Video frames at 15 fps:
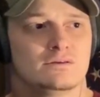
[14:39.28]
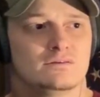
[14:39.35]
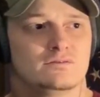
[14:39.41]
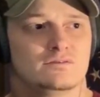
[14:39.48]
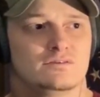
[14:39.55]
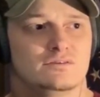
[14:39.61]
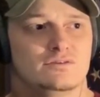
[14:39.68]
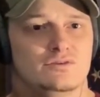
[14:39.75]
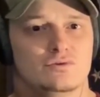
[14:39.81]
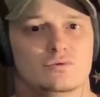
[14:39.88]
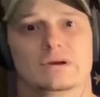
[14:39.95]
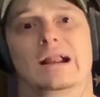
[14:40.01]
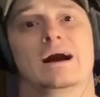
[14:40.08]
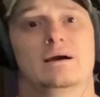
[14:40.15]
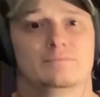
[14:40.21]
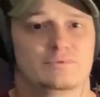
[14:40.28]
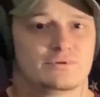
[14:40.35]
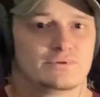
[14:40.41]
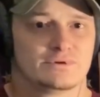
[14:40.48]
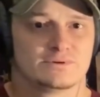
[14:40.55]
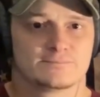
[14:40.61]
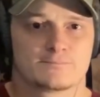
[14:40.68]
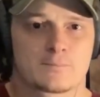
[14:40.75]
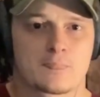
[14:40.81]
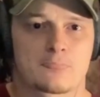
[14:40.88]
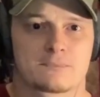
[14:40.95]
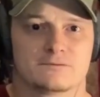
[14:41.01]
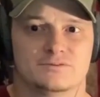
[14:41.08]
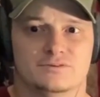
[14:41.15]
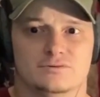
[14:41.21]
to do what I'm doing,
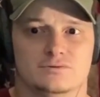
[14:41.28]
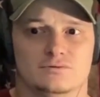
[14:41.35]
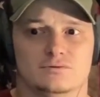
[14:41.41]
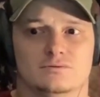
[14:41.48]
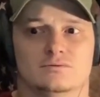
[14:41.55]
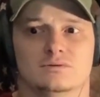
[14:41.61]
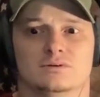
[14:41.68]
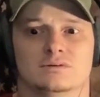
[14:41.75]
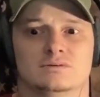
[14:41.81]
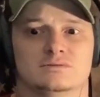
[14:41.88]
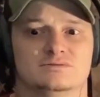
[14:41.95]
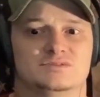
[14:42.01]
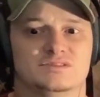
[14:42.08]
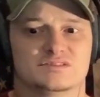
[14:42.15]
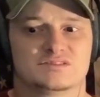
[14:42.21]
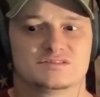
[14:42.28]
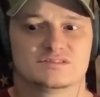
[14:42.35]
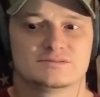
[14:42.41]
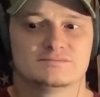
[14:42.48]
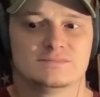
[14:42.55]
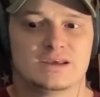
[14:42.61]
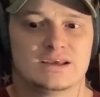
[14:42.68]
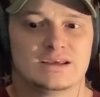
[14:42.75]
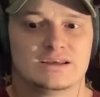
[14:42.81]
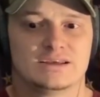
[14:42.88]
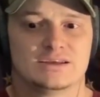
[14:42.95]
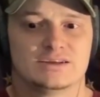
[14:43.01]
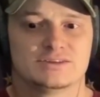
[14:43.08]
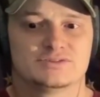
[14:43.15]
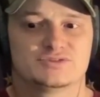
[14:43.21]
to just
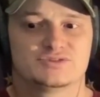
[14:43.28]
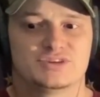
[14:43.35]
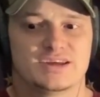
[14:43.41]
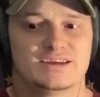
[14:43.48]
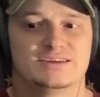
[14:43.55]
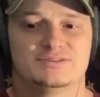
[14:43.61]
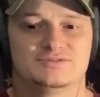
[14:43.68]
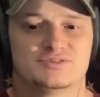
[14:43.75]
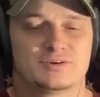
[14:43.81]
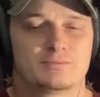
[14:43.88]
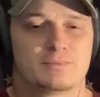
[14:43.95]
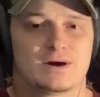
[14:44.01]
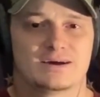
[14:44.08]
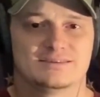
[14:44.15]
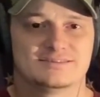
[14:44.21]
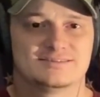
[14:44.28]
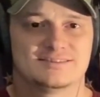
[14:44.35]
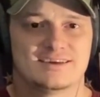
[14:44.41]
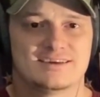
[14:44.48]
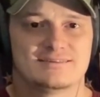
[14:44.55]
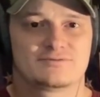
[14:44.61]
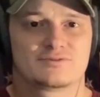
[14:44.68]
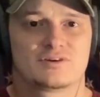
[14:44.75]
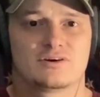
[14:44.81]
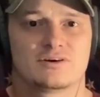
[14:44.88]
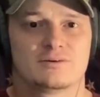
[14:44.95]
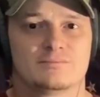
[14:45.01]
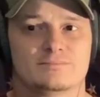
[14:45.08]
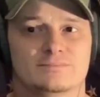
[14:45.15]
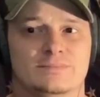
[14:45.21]
change their mindset
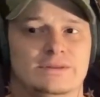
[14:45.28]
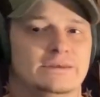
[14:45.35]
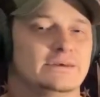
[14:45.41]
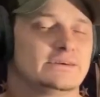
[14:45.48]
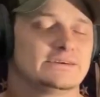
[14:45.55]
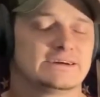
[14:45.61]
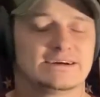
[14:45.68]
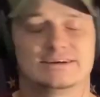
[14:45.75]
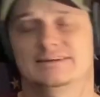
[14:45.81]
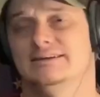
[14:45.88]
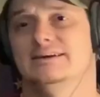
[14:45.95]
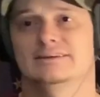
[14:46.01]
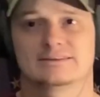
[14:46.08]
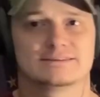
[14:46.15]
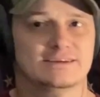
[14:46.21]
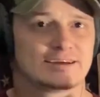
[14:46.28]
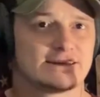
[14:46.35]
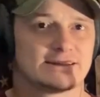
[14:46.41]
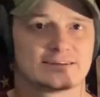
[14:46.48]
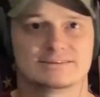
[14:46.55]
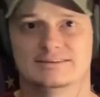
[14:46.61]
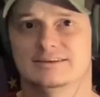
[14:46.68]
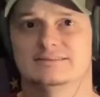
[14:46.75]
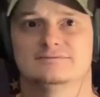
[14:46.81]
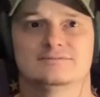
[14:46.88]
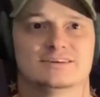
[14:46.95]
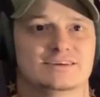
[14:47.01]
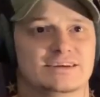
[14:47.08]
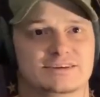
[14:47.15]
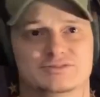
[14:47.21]
from oh, I gotta I gotta get
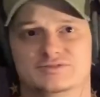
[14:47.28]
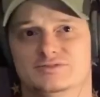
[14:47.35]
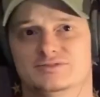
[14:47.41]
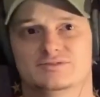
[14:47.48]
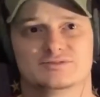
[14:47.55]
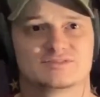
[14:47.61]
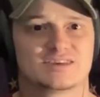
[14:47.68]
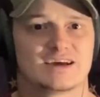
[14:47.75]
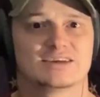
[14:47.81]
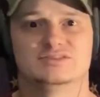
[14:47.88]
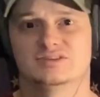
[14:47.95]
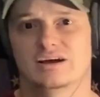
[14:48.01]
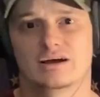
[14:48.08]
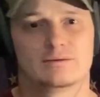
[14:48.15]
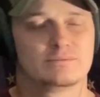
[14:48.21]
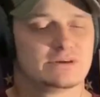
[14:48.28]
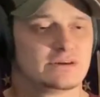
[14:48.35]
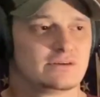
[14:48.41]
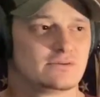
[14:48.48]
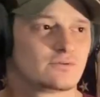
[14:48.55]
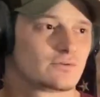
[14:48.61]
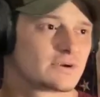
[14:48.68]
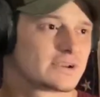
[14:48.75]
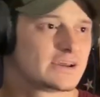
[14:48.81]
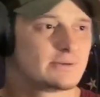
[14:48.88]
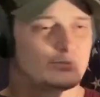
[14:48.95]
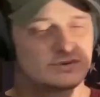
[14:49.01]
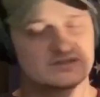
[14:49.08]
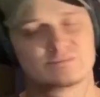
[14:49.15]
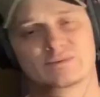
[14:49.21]
an extra side job in or I gotta
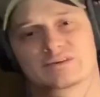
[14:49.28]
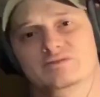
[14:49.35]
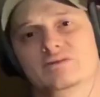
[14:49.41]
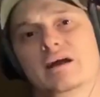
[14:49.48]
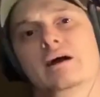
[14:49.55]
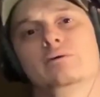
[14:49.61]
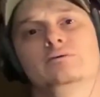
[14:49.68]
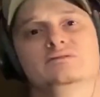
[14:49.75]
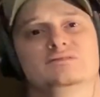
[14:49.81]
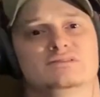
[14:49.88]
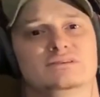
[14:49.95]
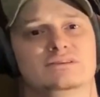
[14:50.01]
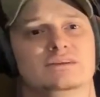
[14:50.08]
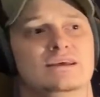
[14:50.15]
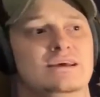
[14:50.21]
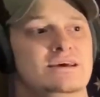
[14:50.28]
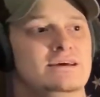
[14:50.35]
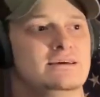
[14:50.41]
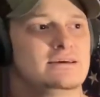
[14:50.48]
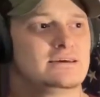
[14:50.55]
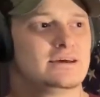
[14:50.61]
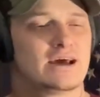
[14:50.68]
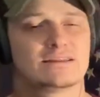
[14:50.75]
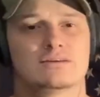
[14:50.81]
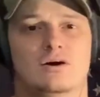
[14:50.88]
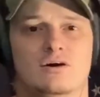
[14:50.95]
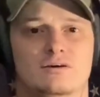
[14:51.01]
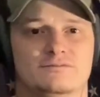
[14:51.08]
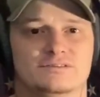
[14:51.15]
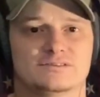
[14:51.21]
put some extra hours in at the
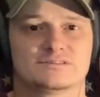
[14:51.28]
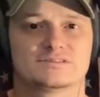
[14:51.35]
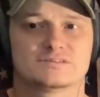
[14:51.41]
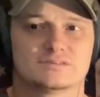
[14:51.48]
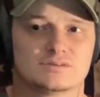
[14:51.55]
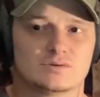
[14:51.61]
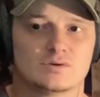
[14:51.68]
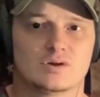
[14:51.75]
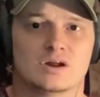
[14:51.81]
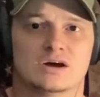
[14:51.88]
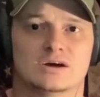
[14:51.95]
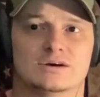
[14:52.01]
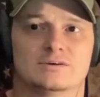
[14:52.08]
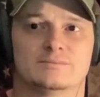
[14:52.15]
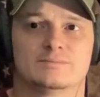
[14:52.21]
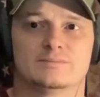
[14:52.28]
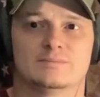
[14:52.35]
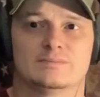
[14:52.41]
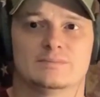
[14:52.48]
office, um,